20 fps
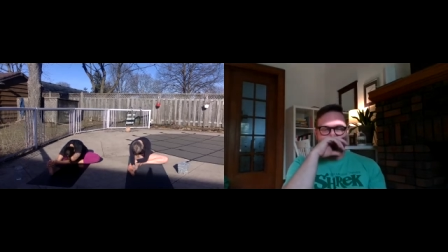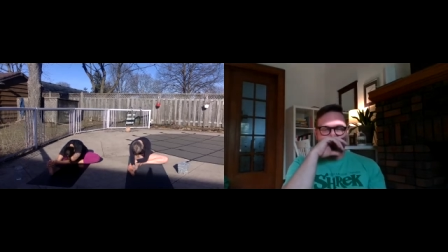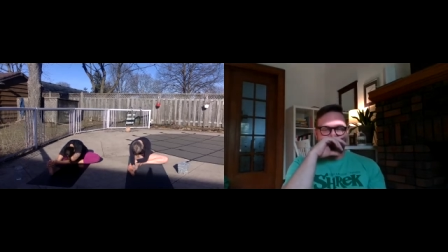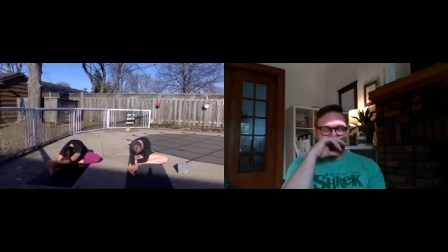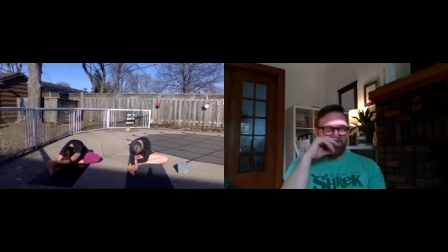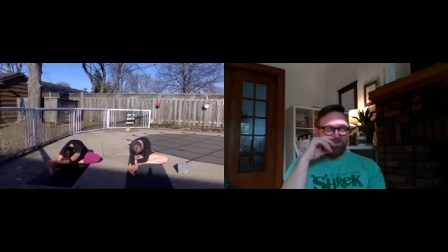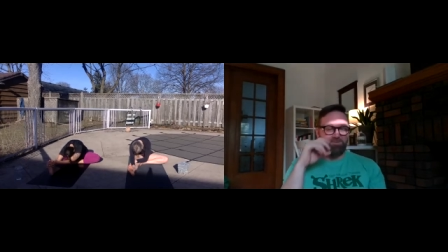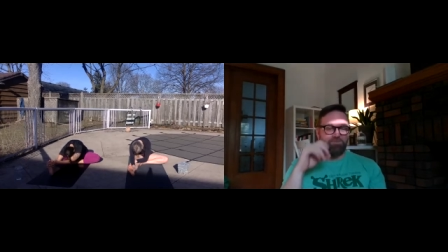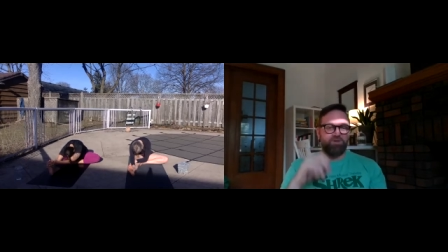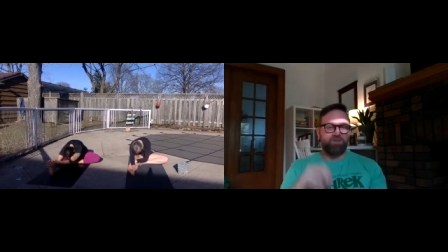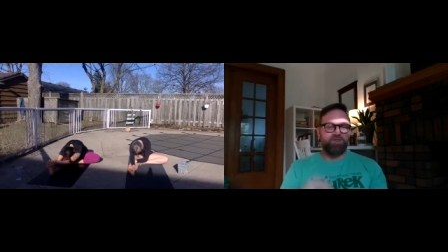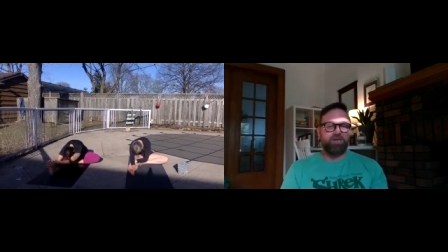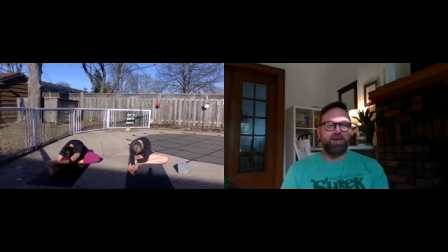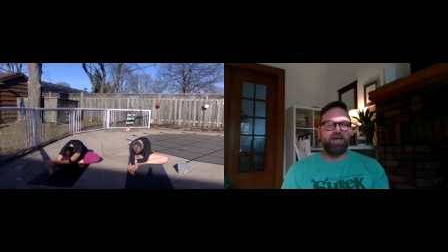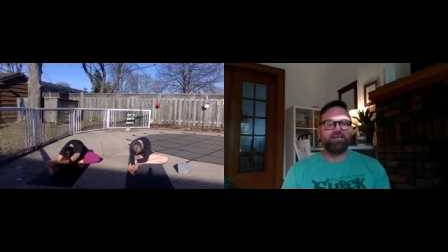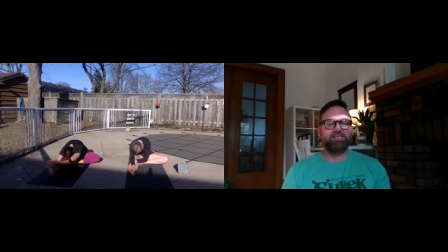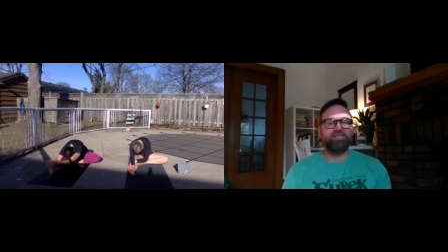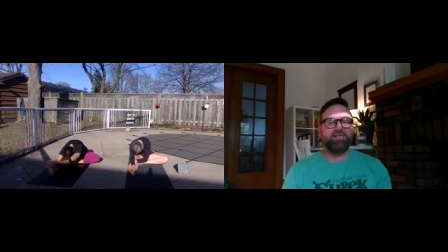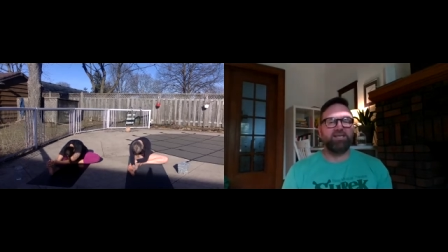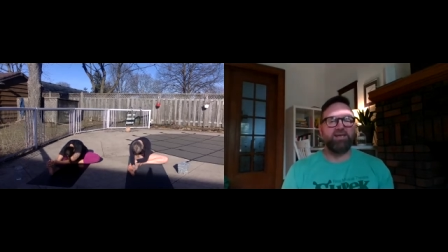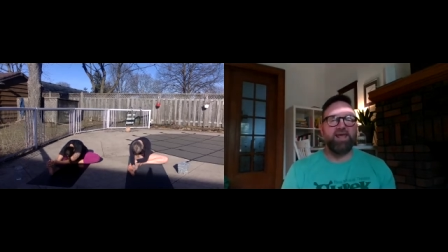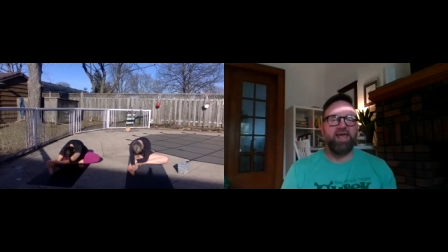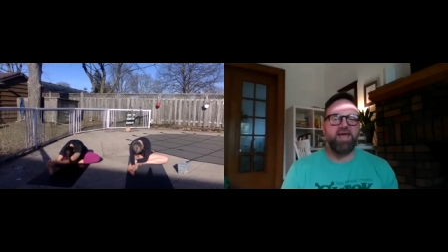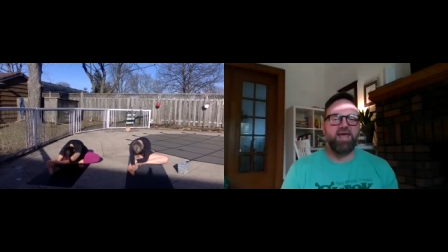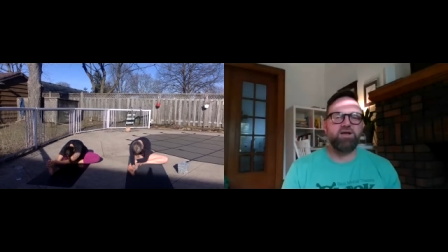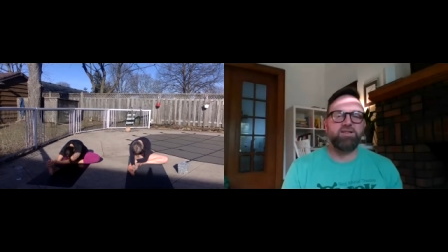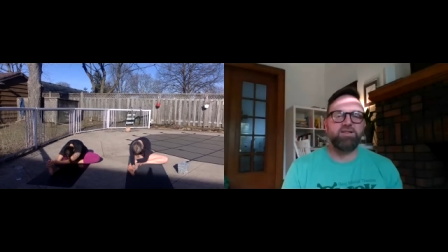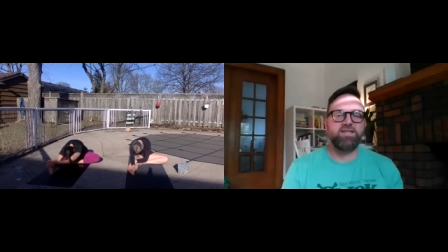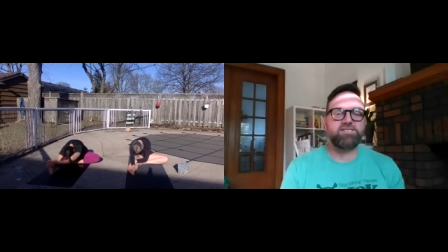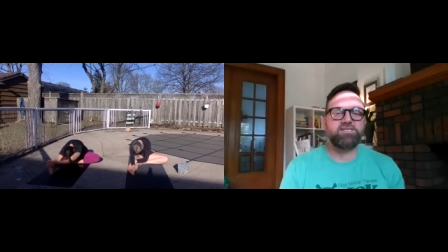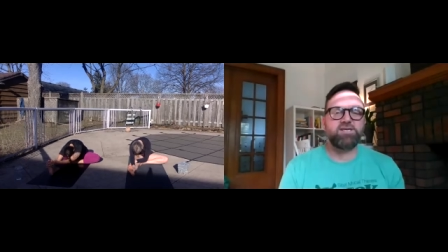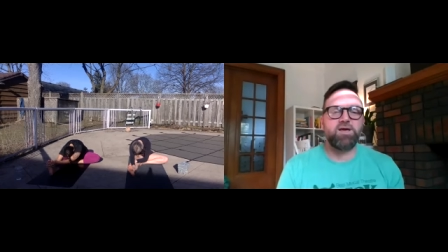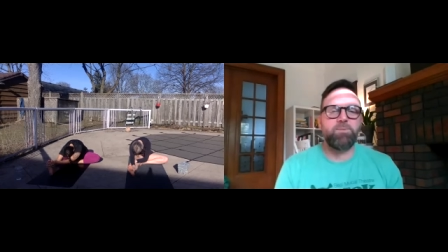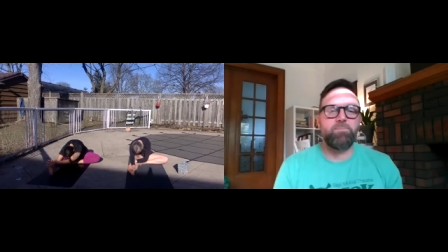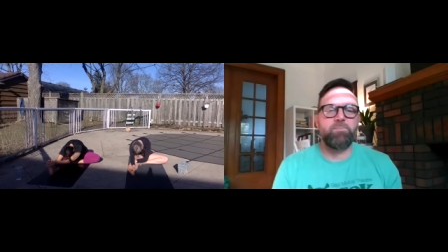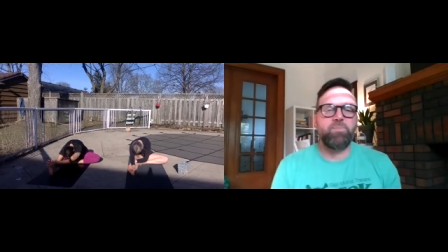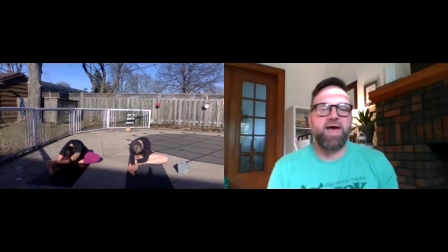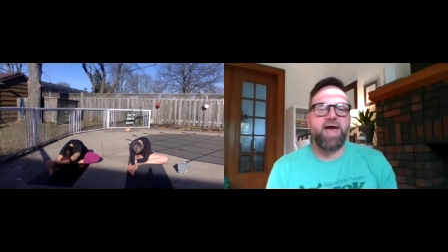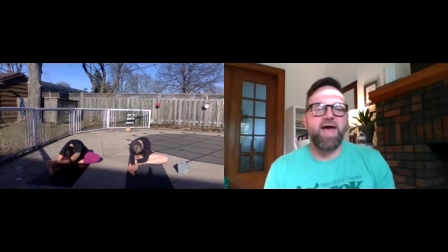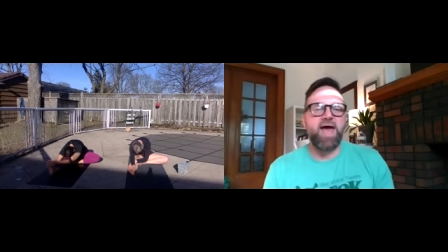Good. With the next inhale, let's
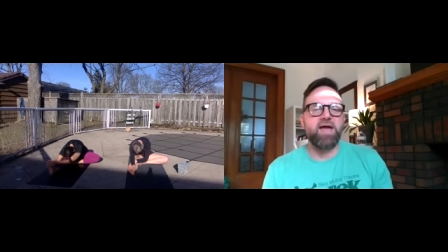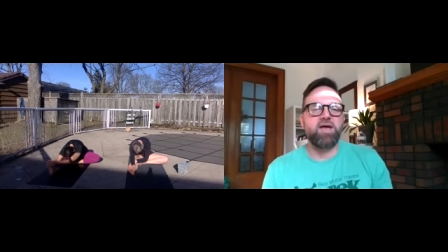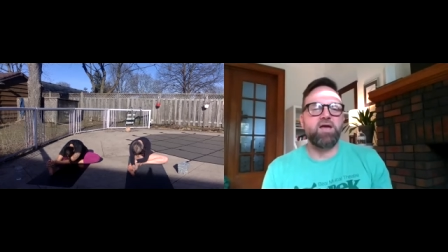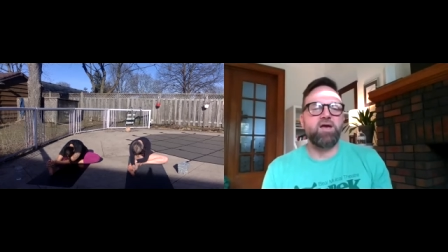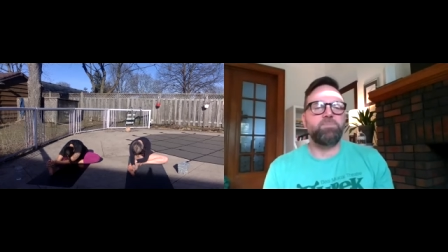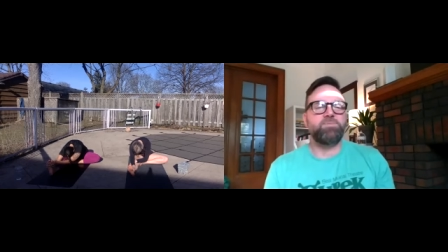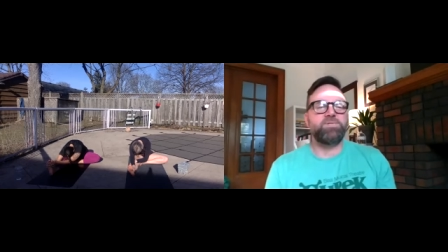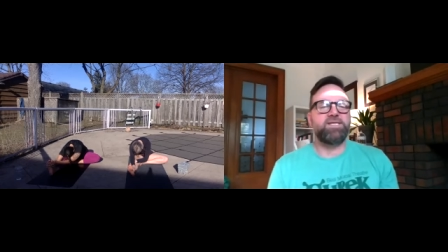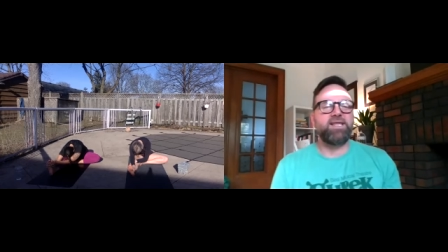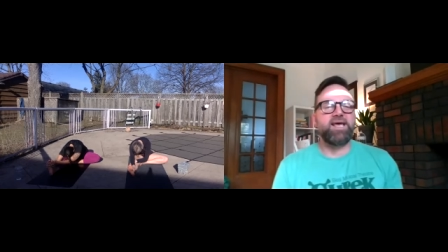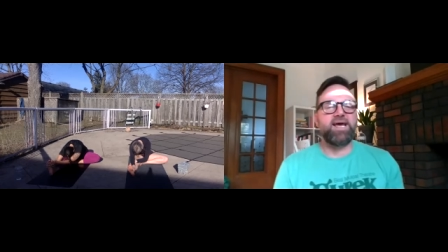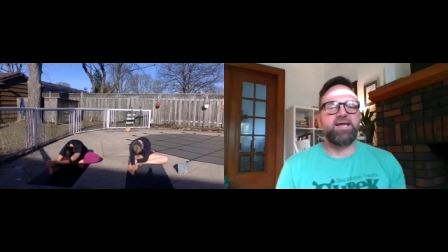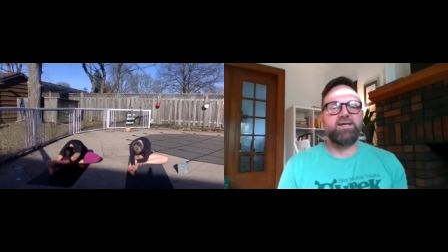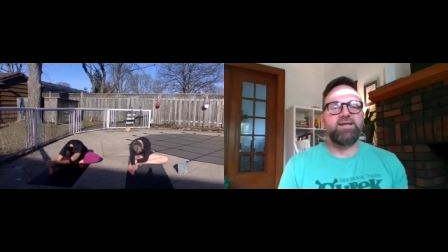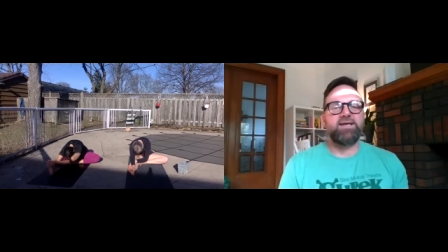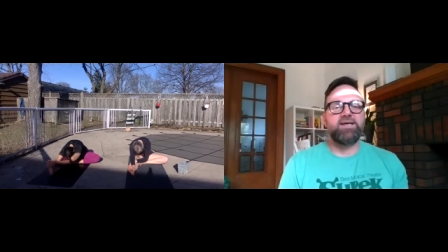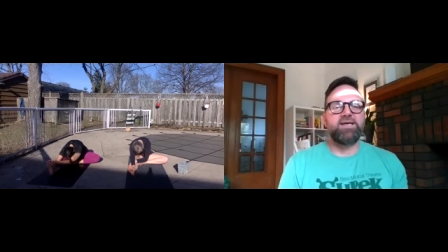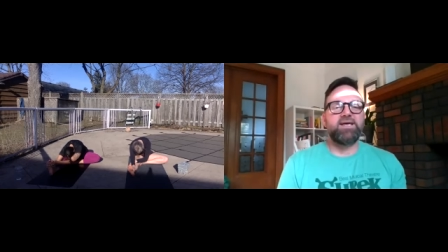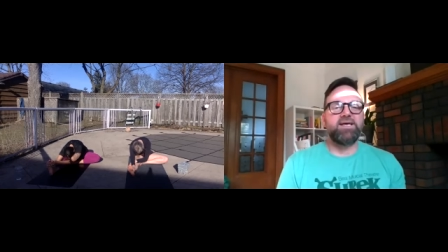come back up to that